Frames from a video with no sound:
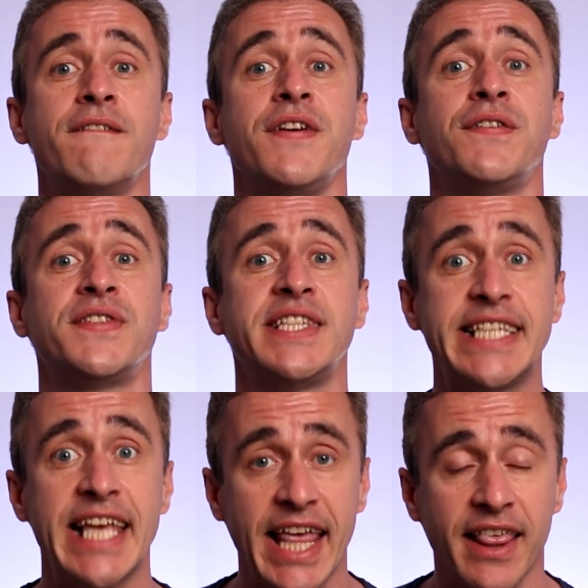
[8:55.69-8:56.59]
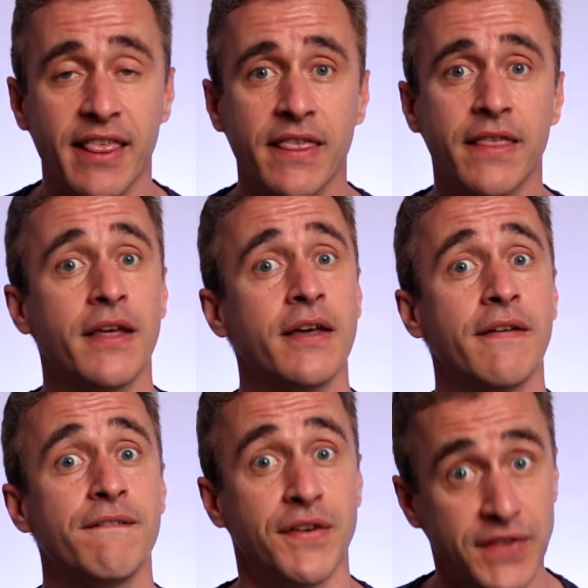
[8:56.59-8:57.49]
15th,
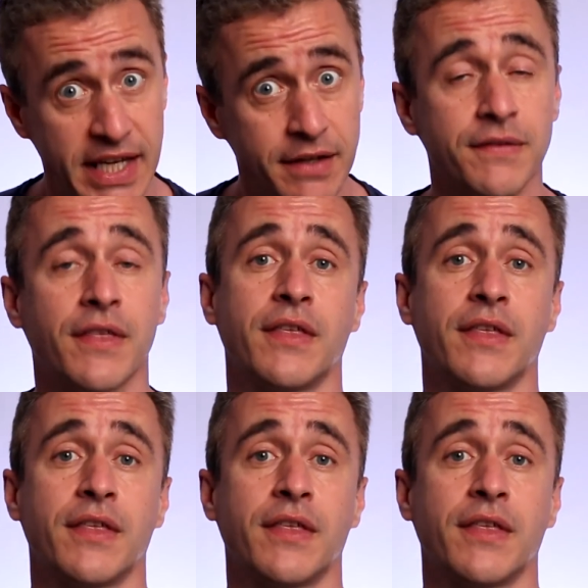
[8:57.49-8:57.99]
15th.